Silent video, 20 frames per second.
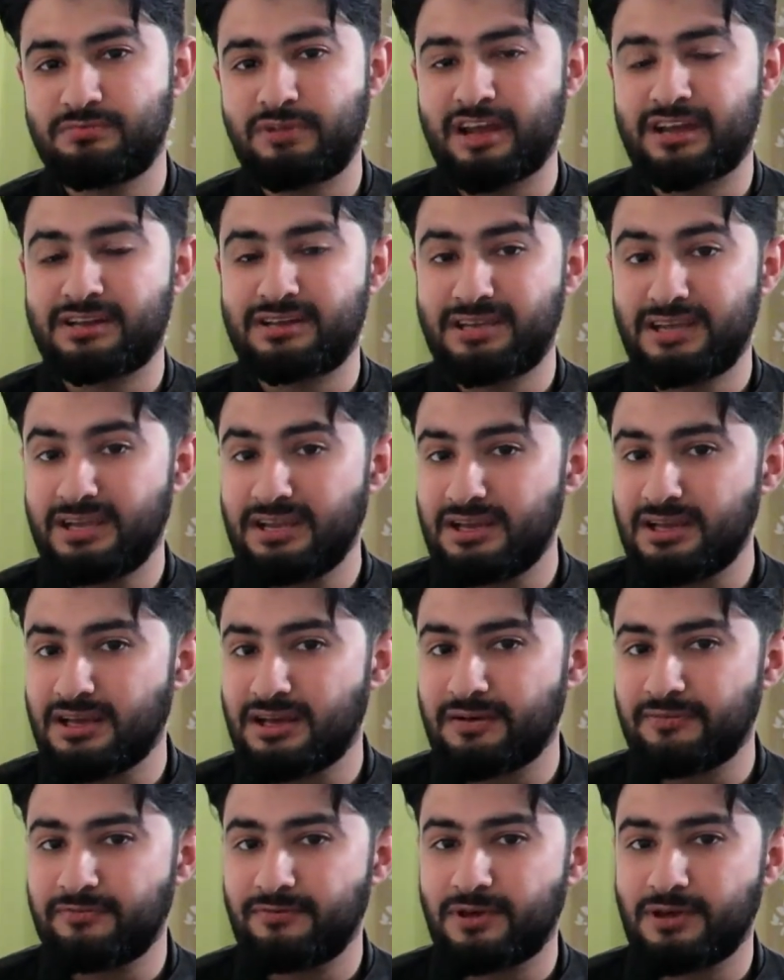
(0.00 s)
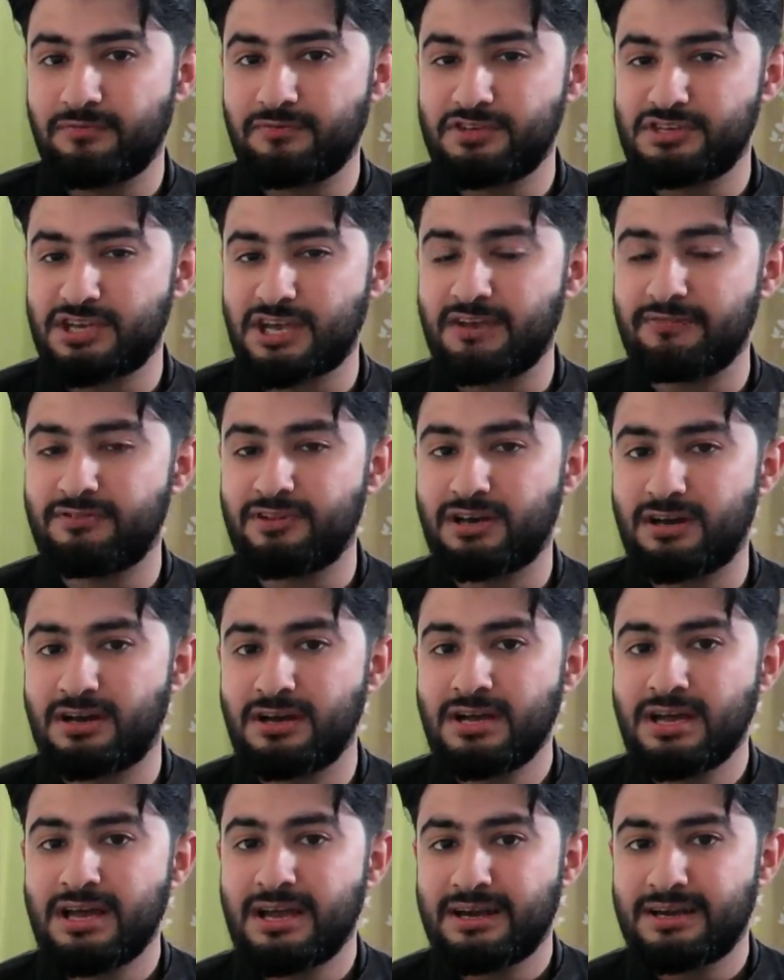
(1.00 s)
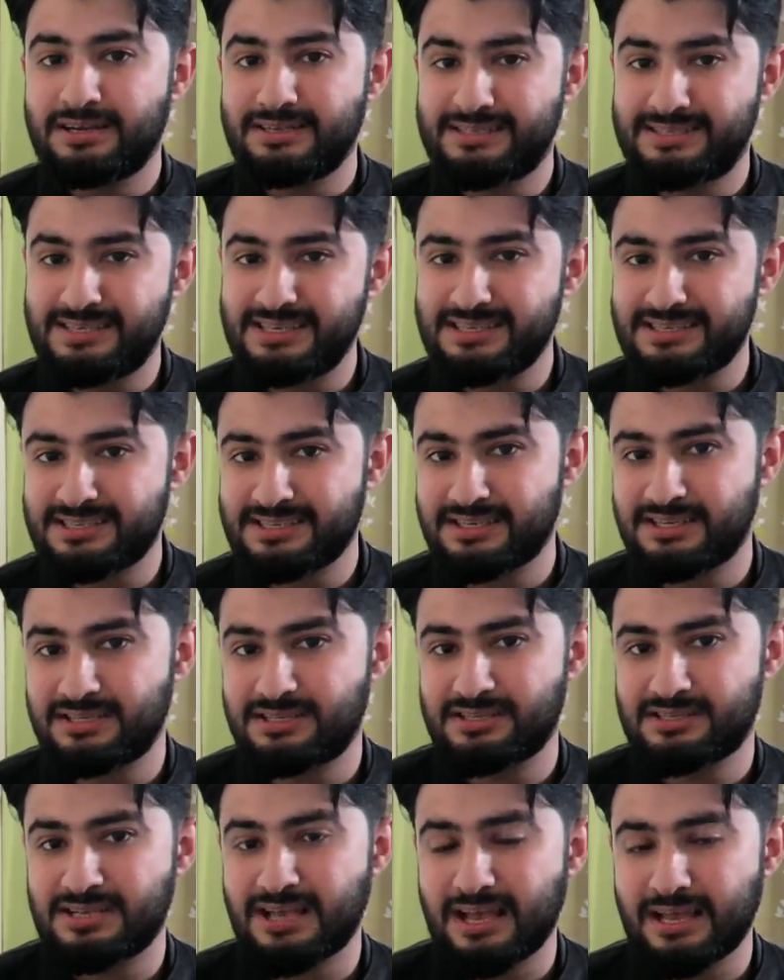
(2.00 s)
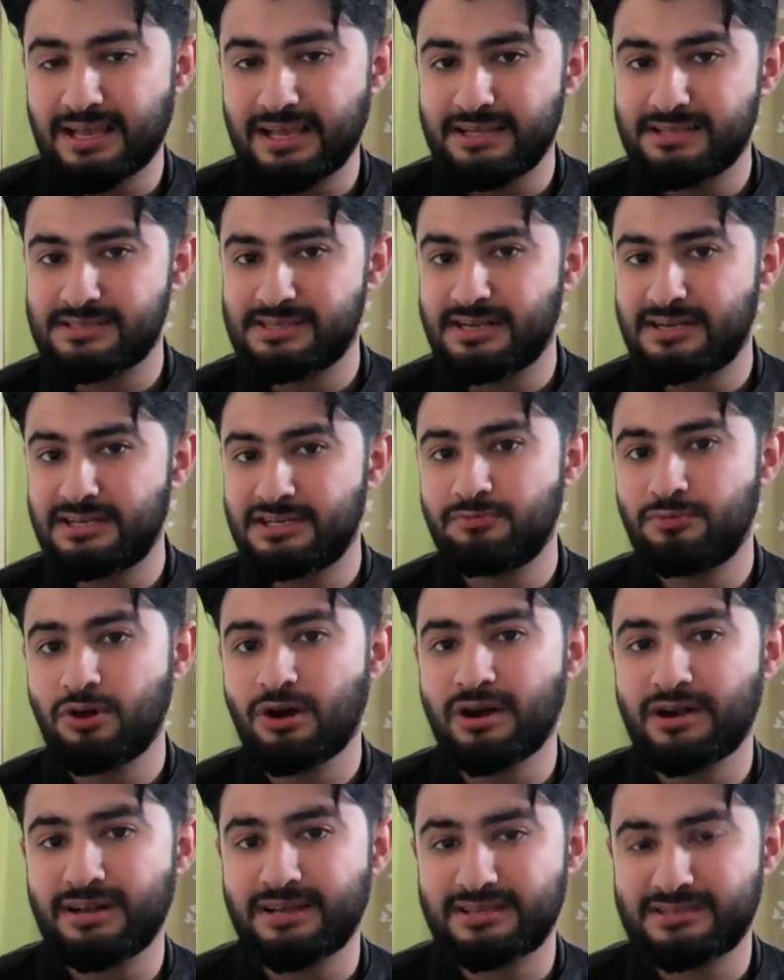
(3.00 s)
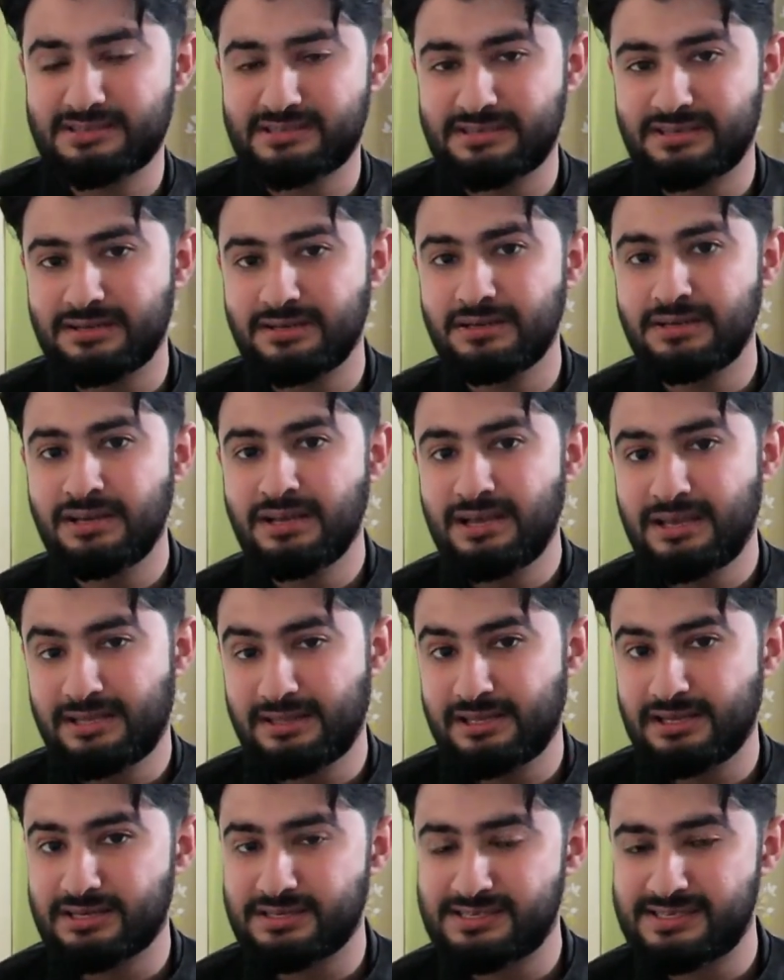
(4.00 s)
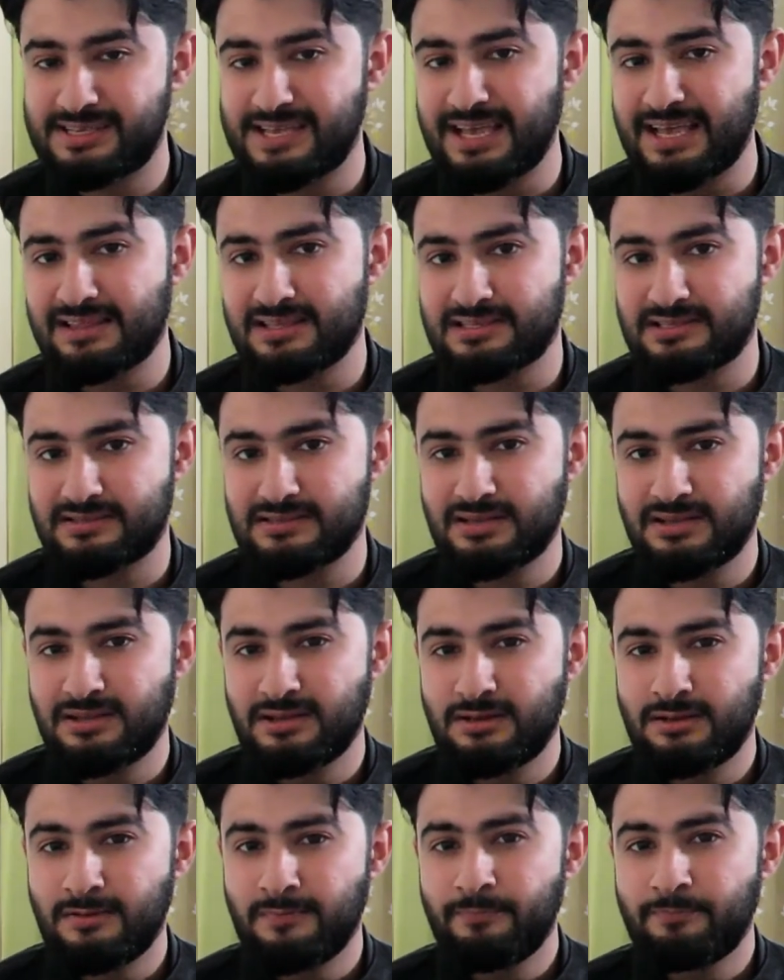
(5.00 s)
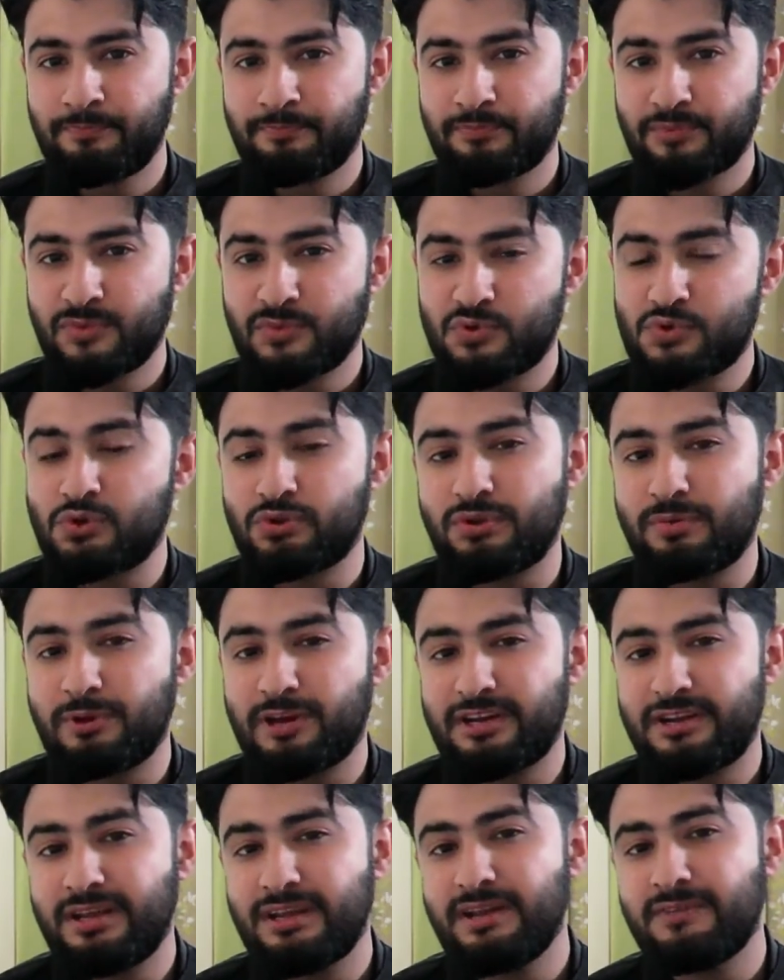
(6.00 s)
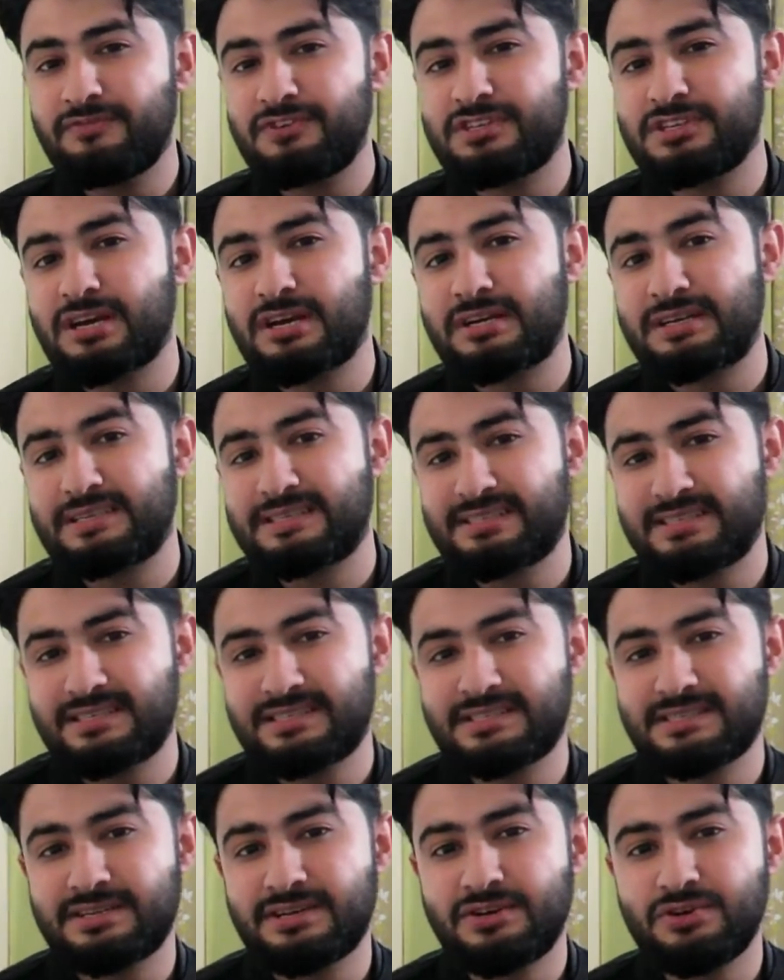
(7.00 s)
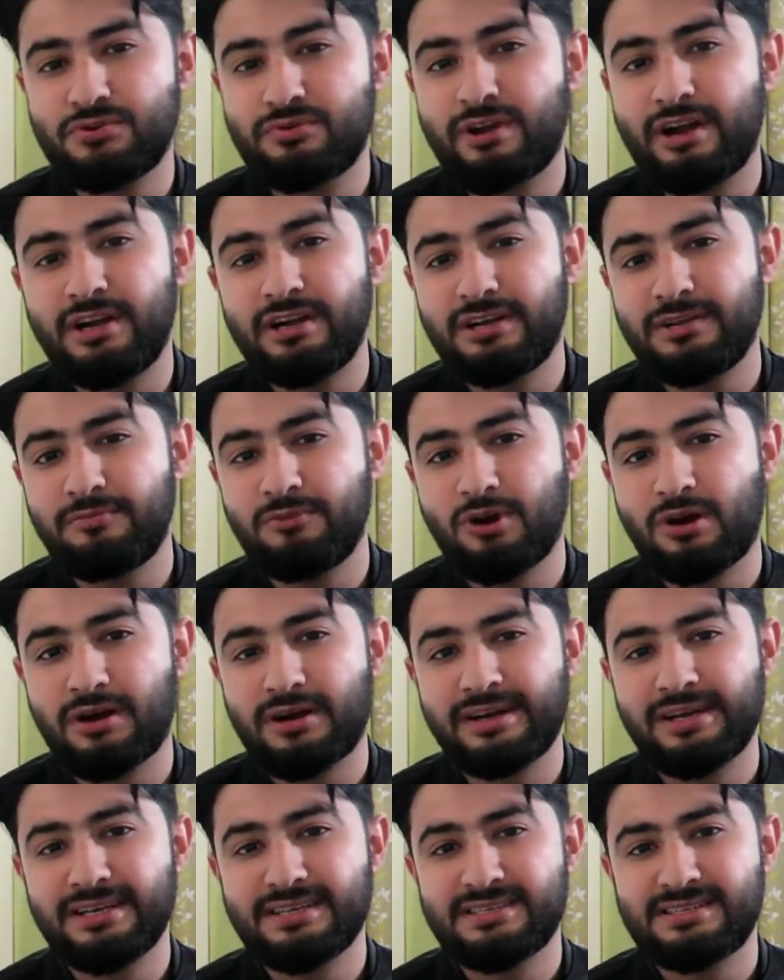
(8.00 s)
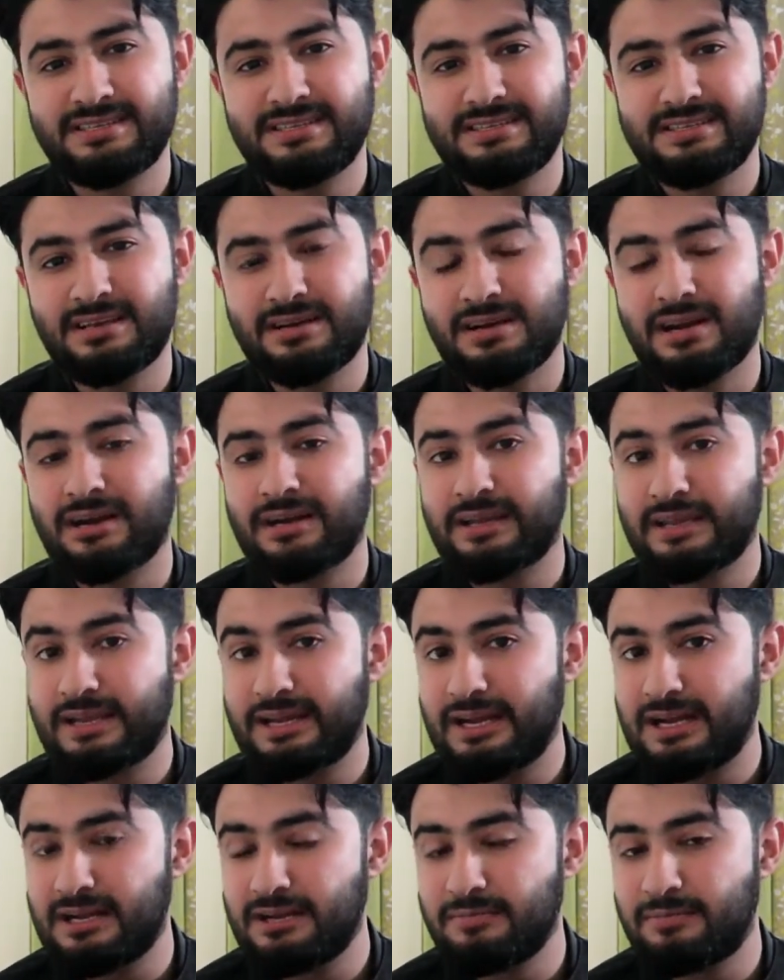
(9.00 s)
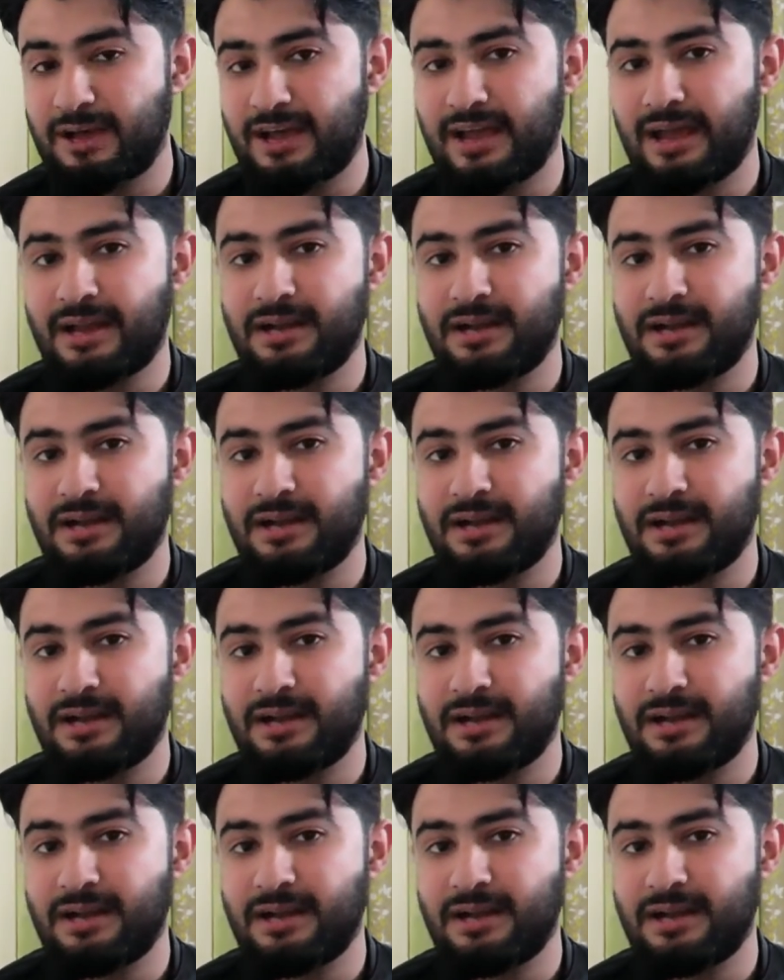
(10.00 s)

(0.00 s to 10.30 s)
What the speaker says: bacteria which have the resistance against antibiotics in their cells. So the bacteria which are resistant to antibiotics, these are not killed by